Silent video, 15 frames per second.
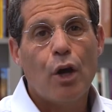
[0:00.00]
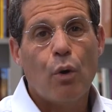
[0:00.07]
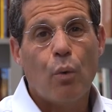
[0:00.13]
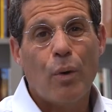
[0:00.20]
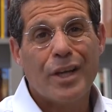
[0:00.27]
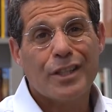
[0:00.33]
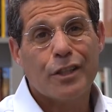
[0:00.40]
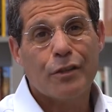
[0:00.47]

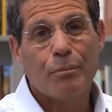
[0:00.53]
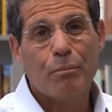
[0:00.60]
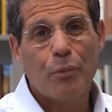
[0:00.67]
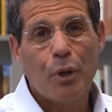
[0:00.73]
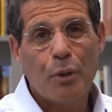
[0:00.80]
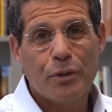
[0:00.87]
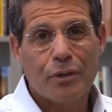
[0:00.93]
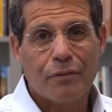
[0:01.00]
Once
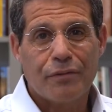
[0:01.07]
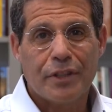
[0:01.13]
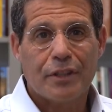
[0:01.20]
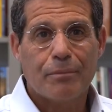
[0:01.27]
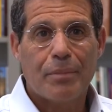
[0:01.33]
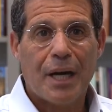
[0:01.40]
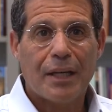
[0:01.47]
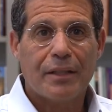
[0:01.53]
most of its
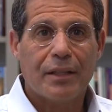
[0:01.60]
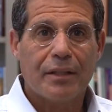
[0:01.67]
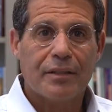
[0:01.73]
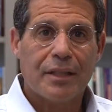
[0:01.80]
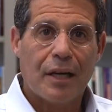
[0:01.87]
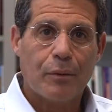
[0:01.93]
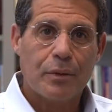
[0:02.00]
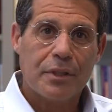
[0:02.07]
body
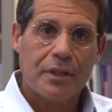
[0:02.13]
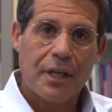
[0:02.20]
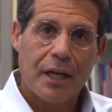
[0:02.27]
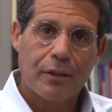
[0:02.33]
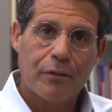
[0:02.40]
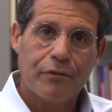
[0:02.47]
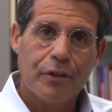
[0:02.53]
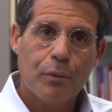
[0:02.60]
is
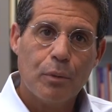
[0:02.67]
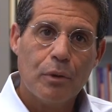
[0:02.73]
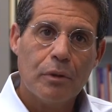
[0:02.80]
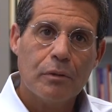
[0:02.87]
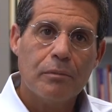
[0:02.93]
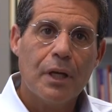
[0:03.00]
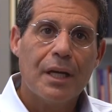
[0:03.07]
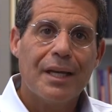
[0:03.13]
outside of the
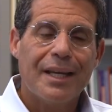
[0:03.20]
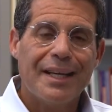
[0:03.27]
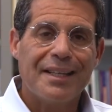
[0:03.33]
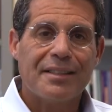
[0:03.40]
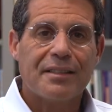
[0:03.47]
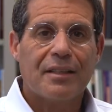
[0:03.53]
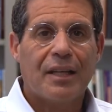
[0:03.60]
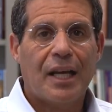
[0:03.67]
womb,
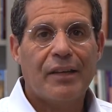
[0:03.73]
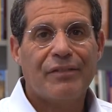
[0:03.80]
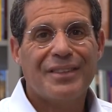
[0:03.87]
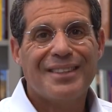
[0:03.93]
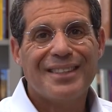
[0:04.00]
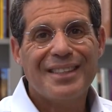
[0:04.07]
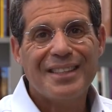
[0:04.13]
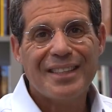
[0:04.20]
its life
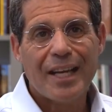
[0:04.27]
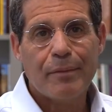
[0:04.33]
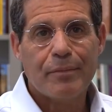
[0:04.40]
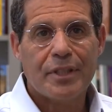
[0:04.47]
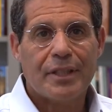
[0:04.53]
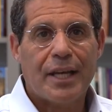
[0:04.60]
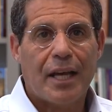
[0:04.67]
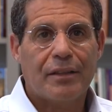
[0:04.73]
has the same
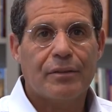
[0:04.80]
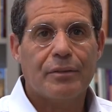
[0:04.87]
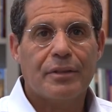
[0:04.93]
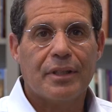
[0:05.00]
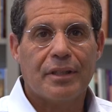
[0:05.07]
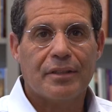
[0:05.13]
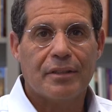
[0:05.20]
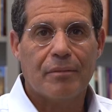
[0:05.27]

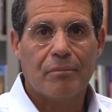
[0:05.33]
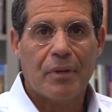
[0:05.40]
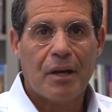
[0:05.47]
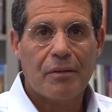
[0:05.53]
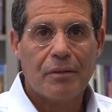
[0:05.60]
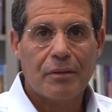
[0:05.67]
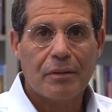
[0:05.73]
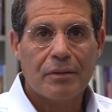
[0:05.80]
status as the
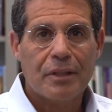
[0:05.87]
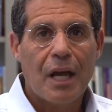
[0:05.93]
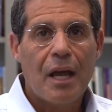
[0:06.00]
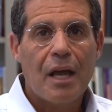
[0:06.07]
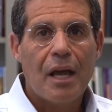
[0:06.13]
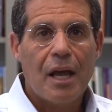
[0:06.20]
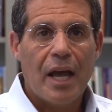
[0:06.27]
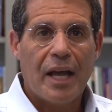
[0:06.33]
mother's,
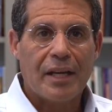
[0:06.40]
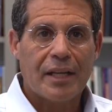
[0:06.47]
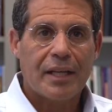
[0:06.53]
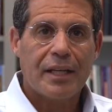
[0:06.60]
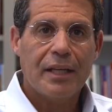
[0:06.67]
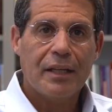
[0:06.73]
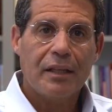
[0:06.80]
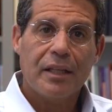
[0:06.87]
and
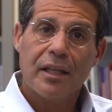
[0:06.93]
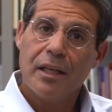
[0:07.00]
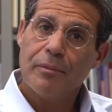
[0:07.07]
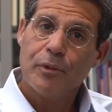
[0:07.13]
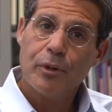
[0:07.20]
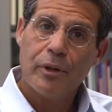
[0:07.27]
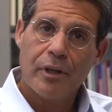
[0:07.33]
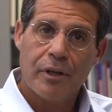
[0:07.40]
killing him
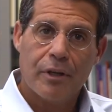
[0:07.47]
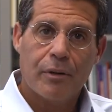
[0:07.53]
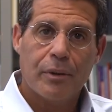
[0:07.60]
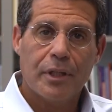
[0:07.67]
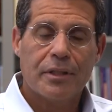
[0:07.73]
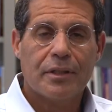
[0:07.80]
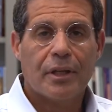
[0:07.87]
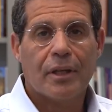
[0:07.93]
or her
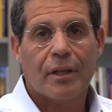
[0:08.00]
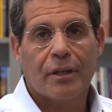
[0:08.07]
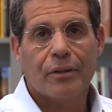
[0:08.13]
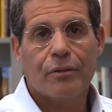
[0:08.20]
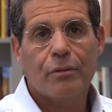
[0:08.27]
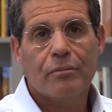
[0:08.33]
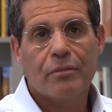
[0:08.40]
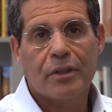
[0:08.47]
is akin
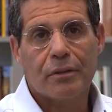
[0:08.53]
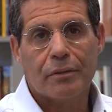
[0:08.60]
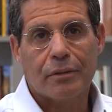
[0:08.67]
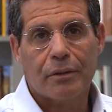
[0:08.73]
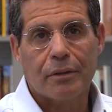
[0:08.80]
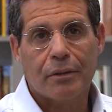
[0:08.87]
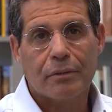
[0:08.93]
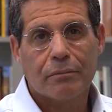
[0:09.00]
to
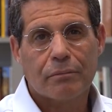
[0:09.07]
murder.